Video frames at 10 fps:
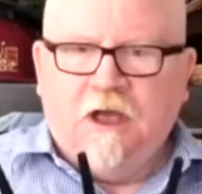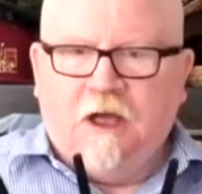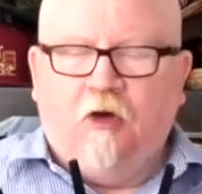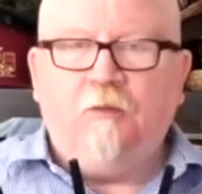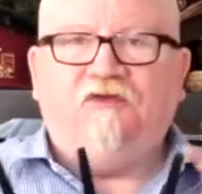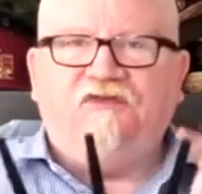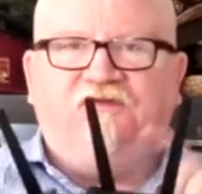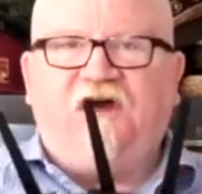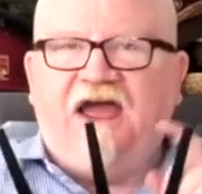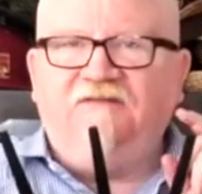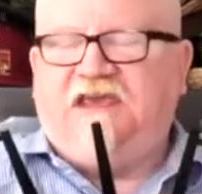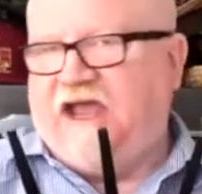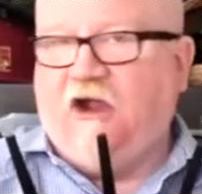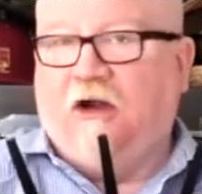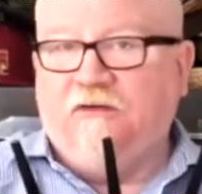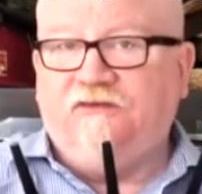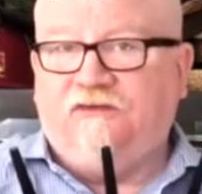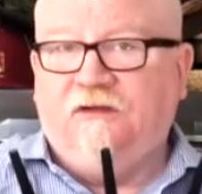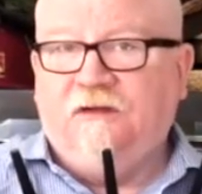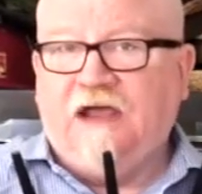almost 5 gigahertz.
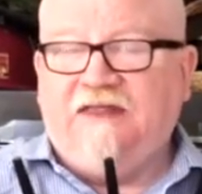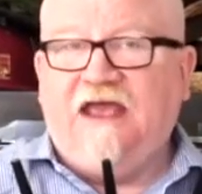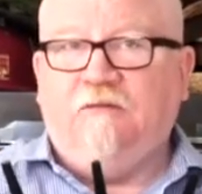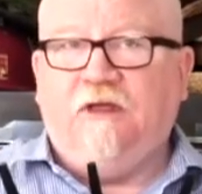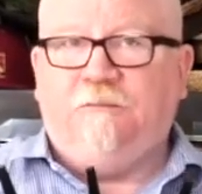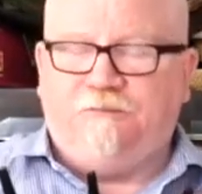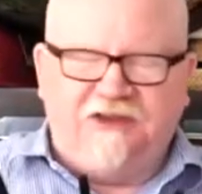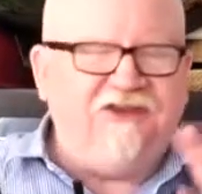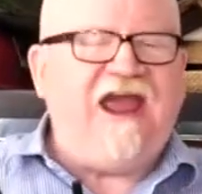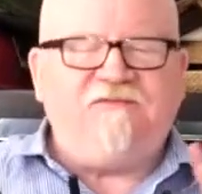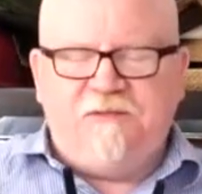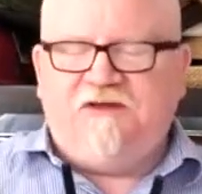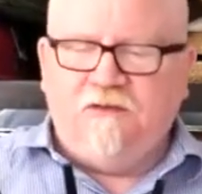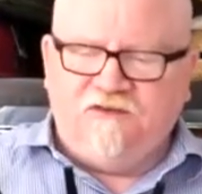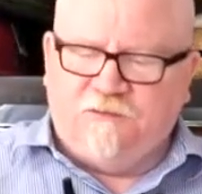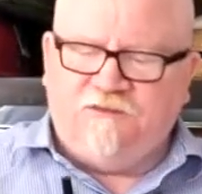And that, but you'd have to be doing some